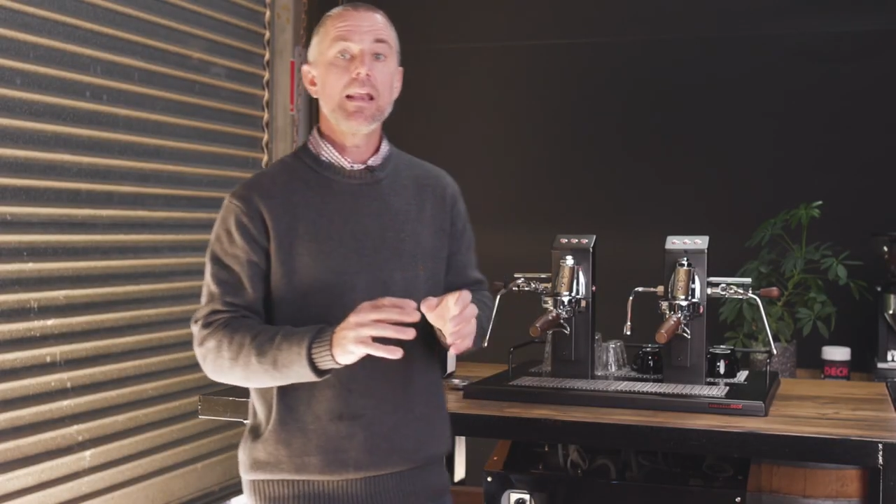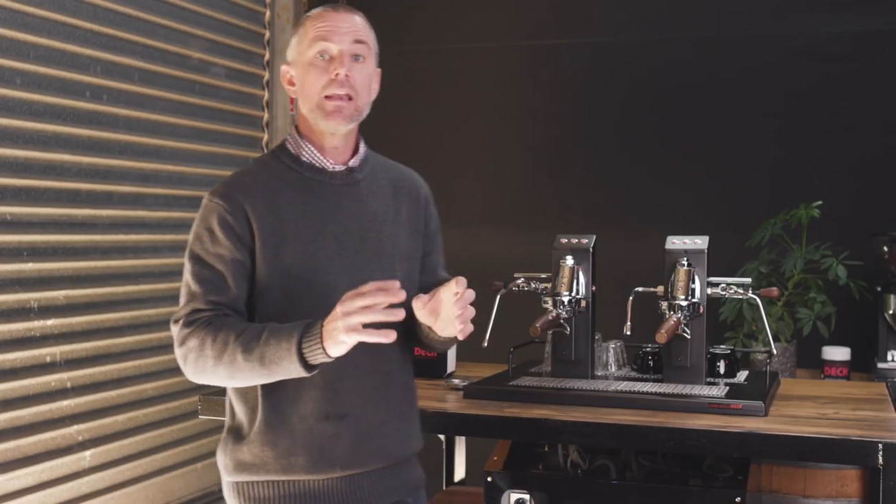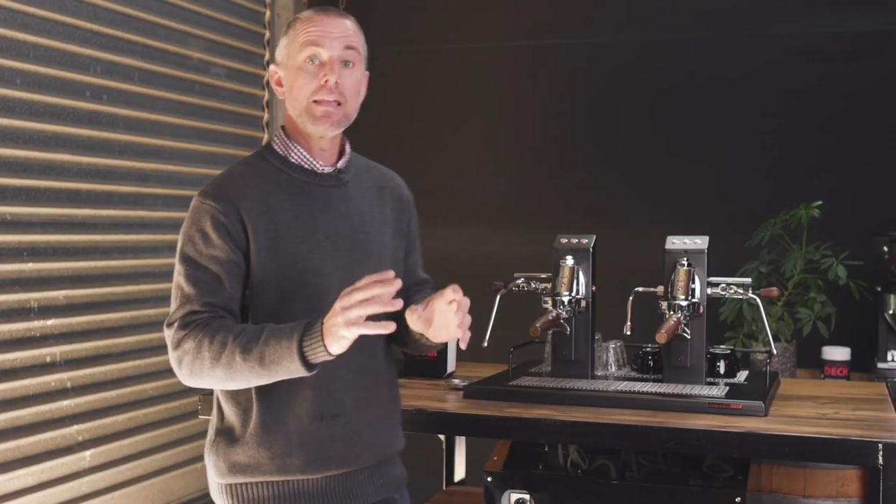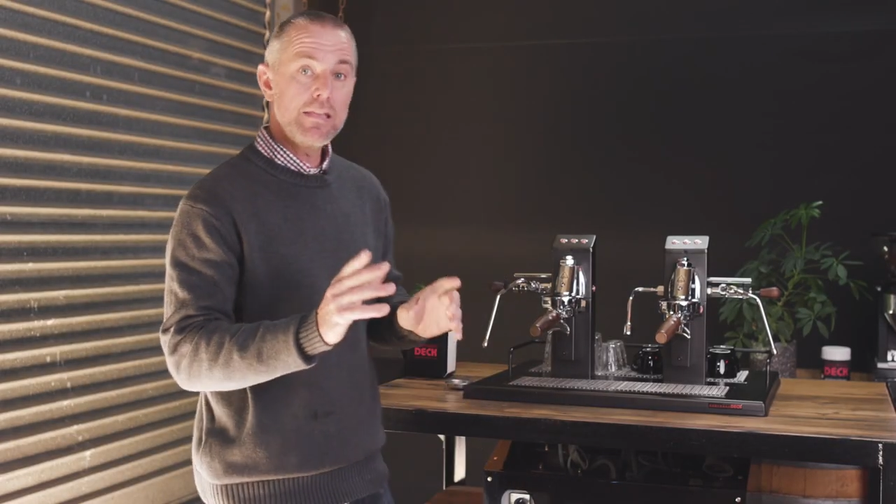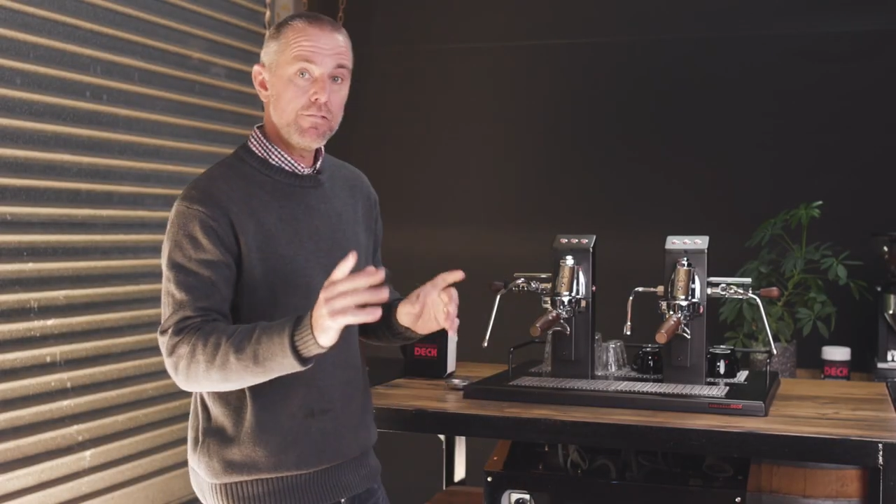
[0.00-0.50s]

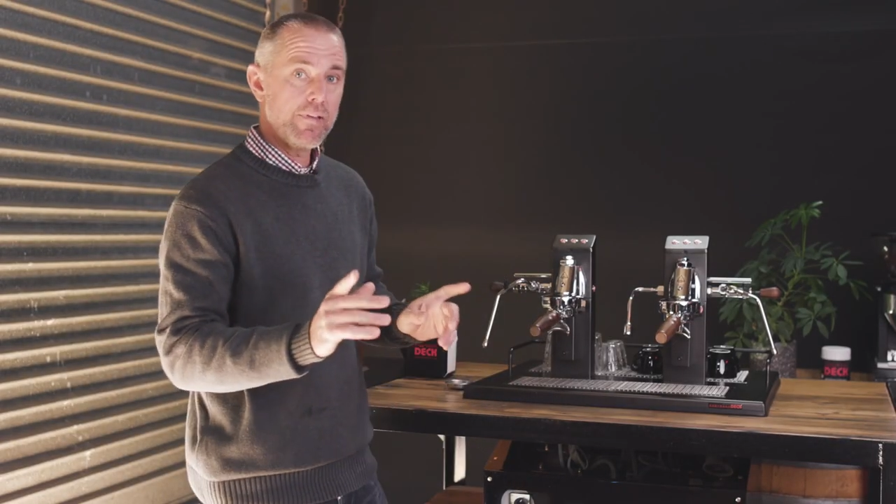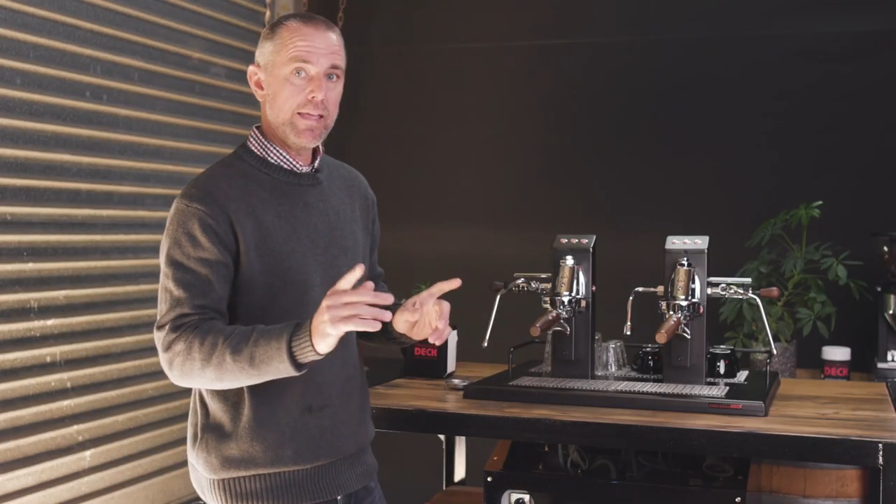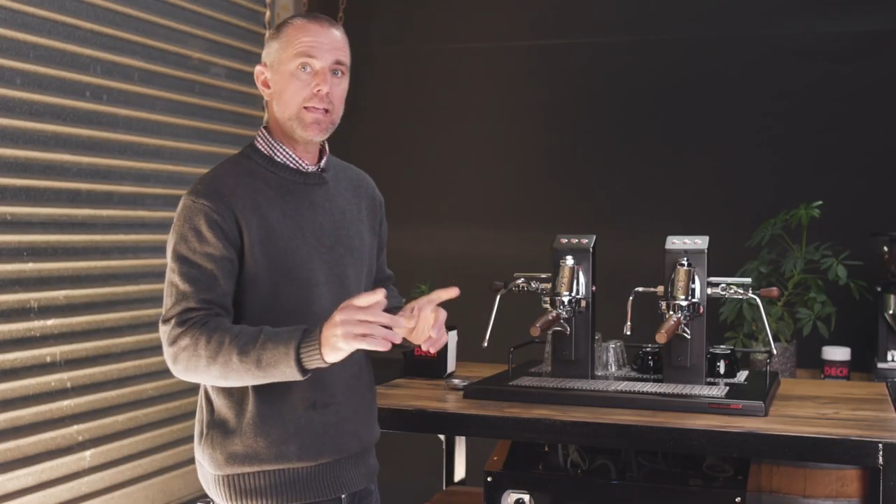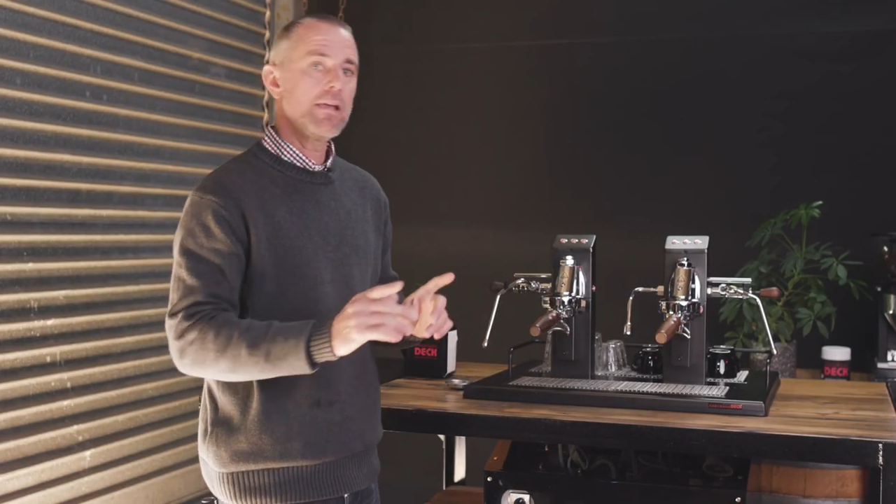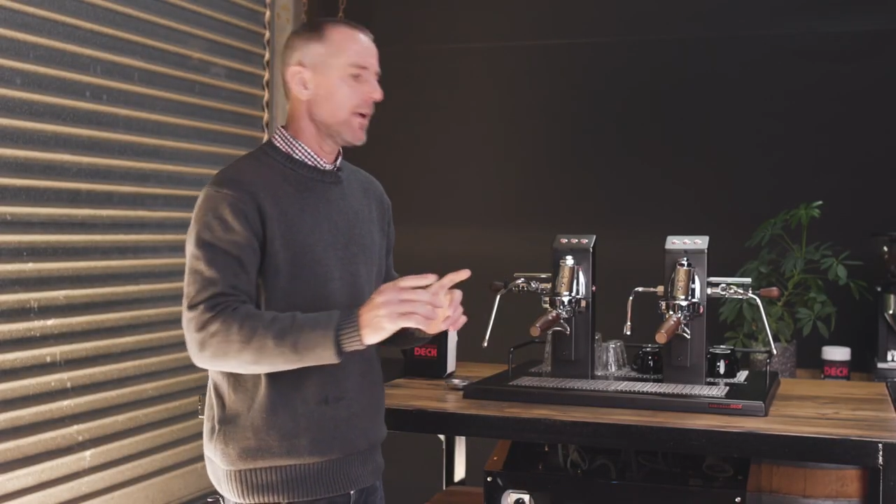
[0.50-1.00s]

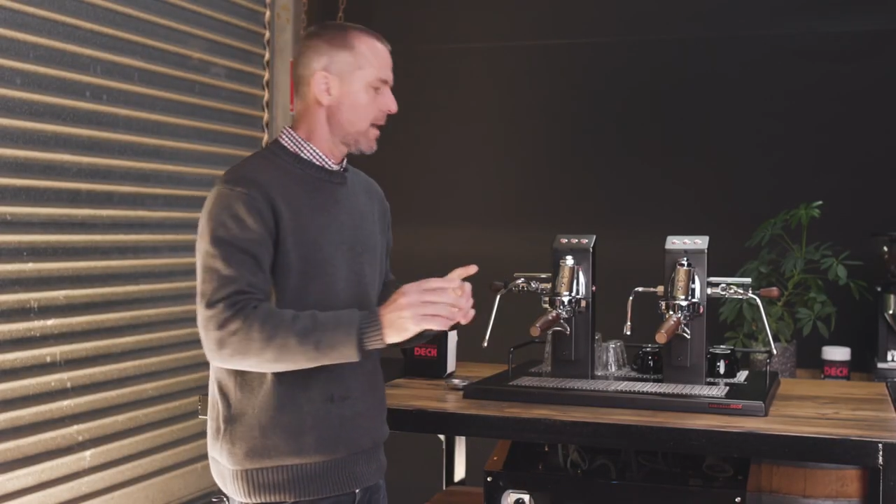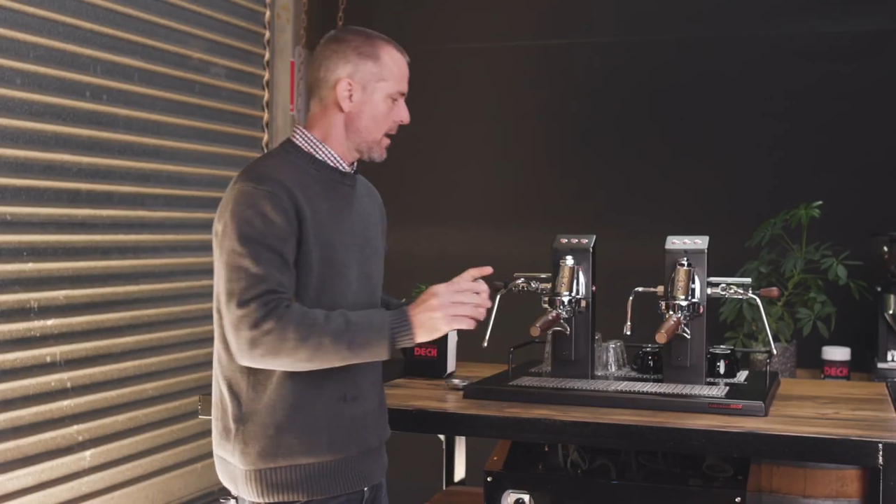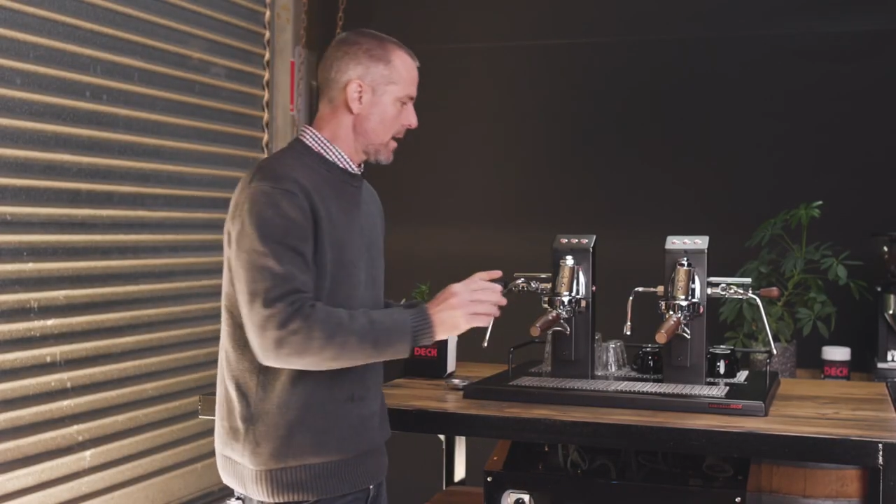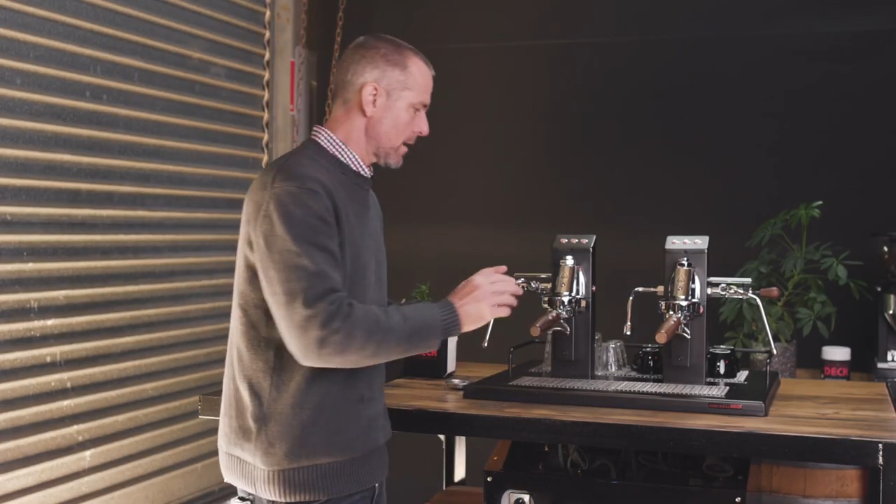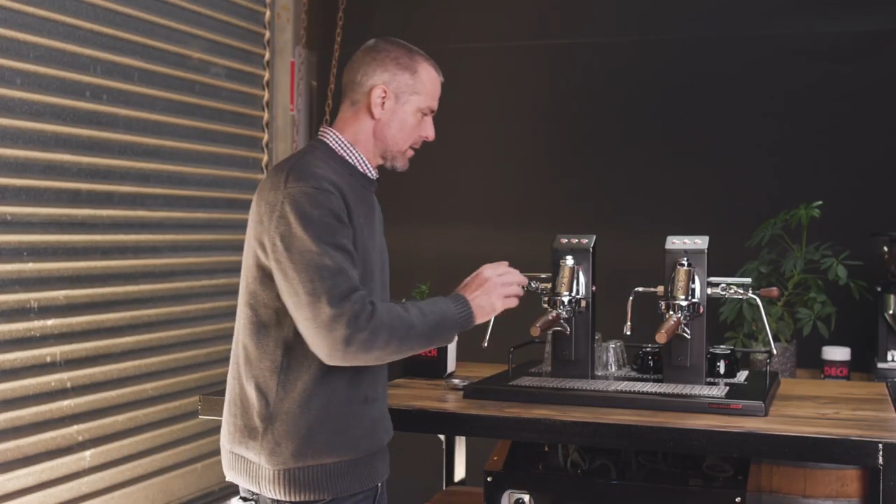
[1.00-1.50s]
leaving
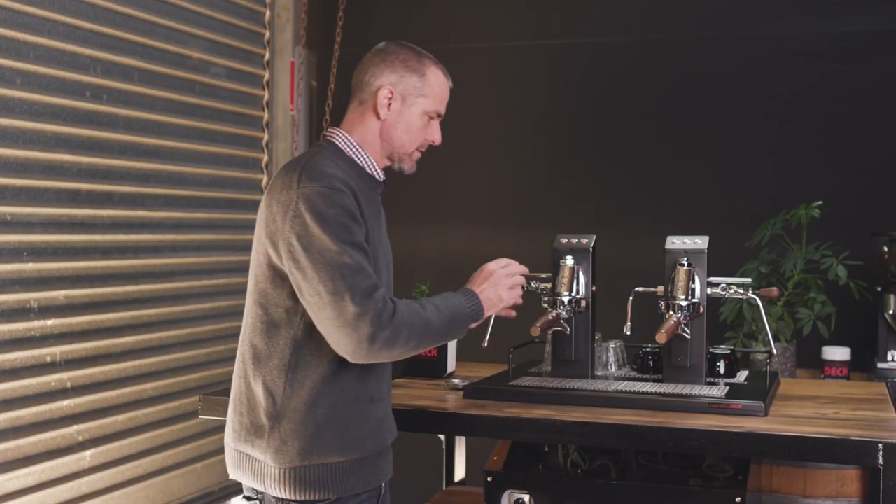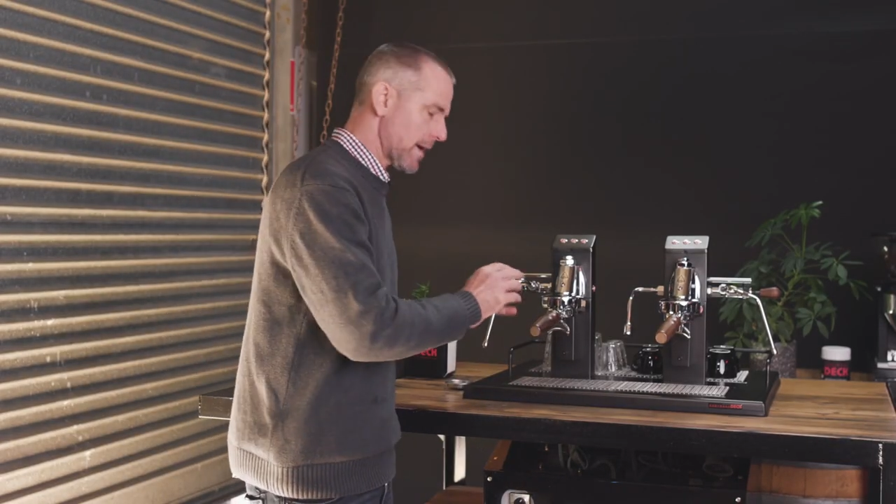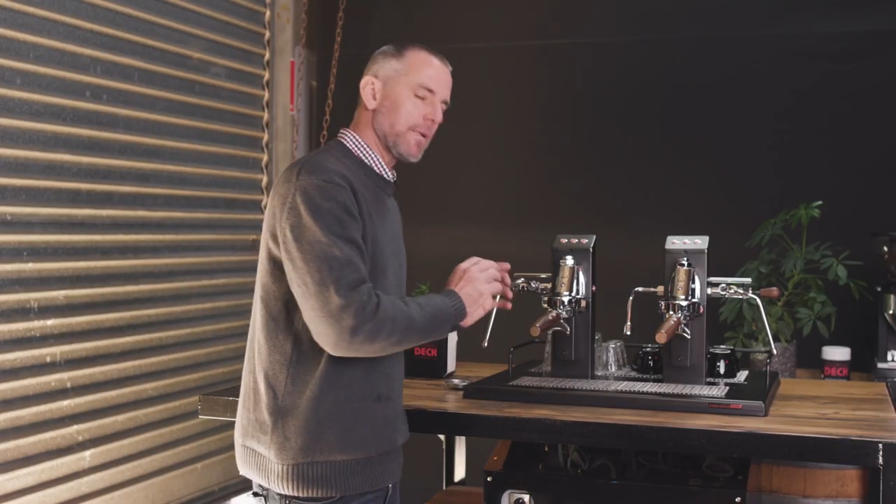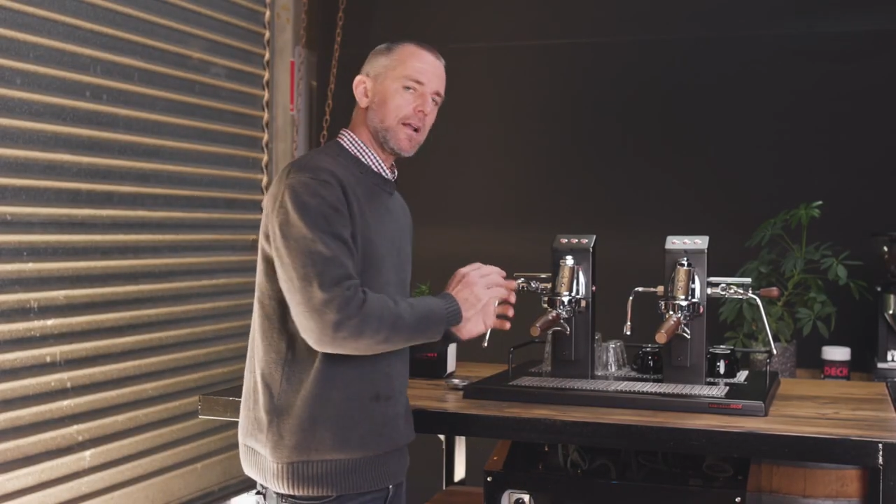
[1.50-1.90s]
some